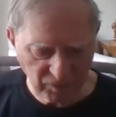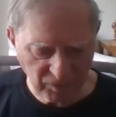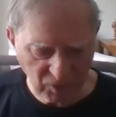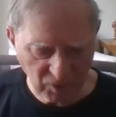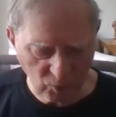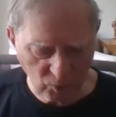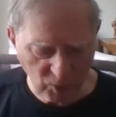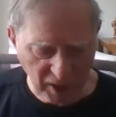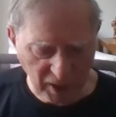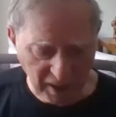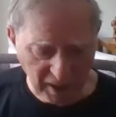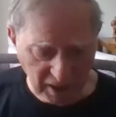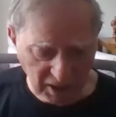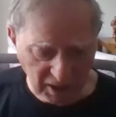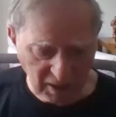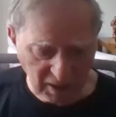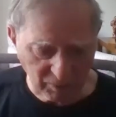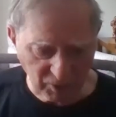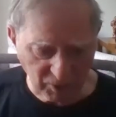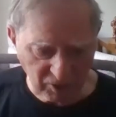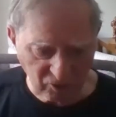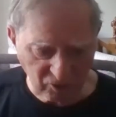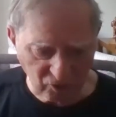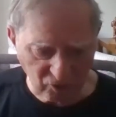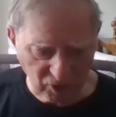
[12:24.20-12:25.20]
we had a
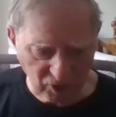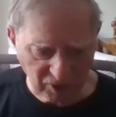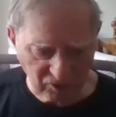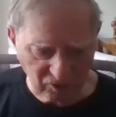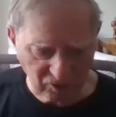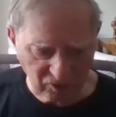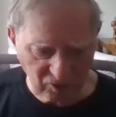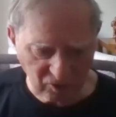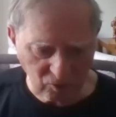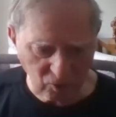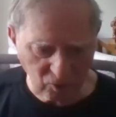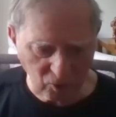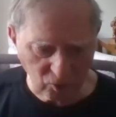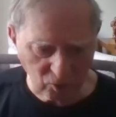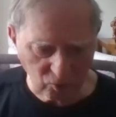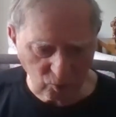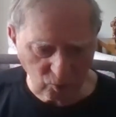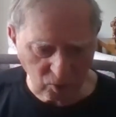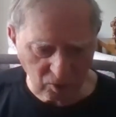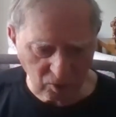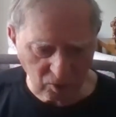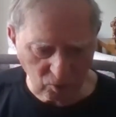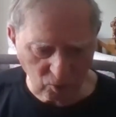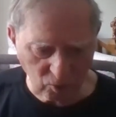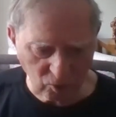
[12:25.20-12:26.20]
couple of trucks, too, old
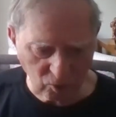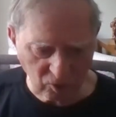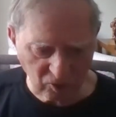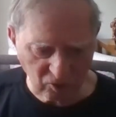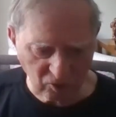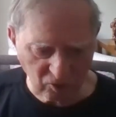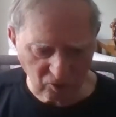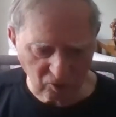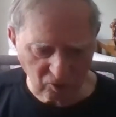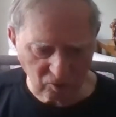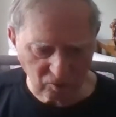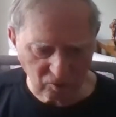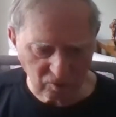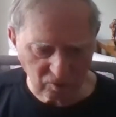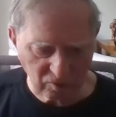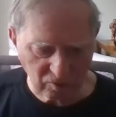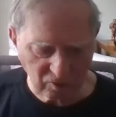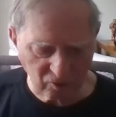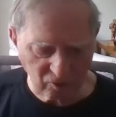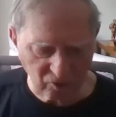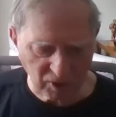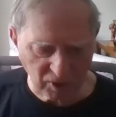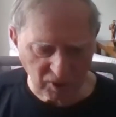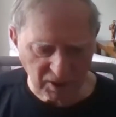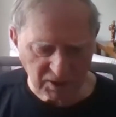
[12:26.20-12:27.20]
World War II
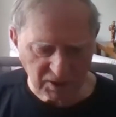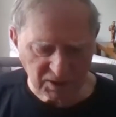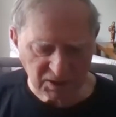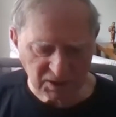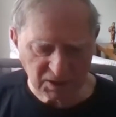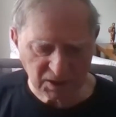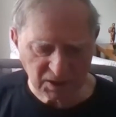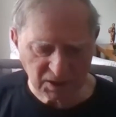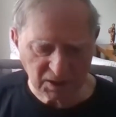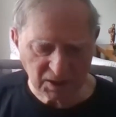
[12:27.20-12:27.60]
trucks.